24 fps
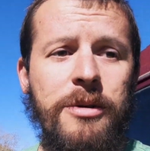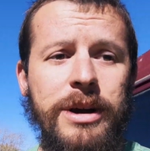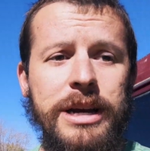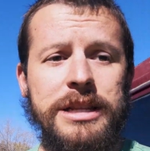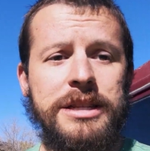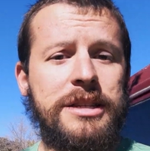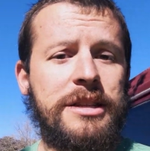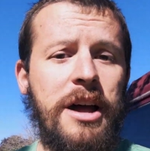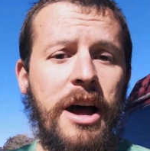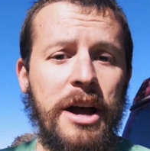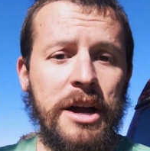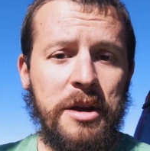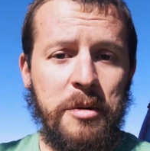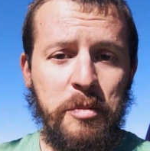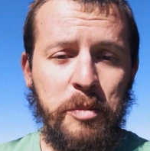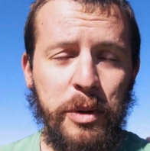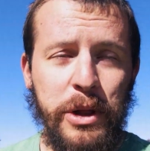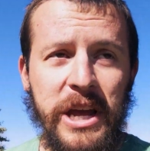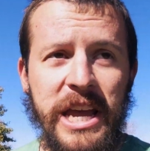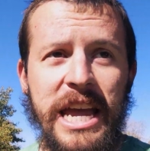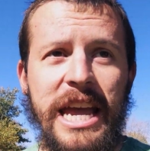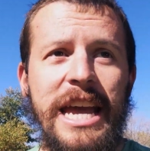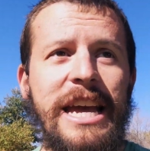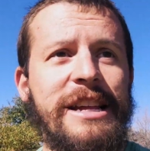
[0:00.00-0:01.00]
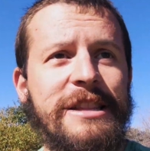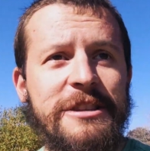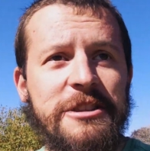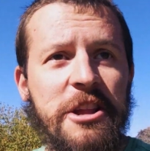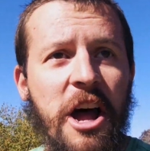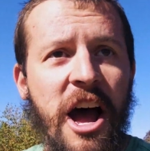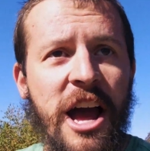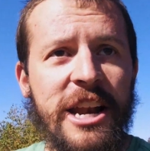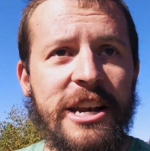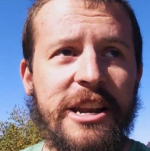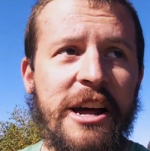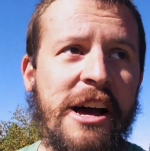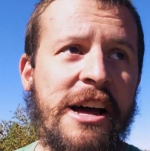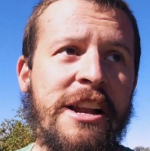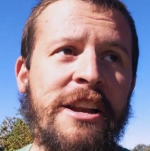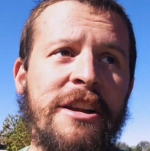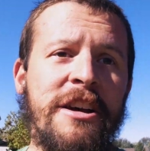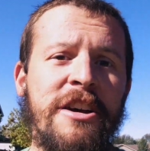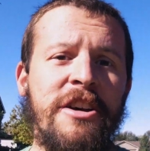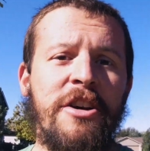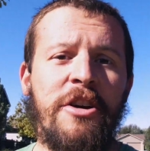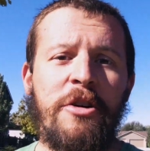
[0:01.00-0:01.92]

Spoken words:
It's not complete. It's not done.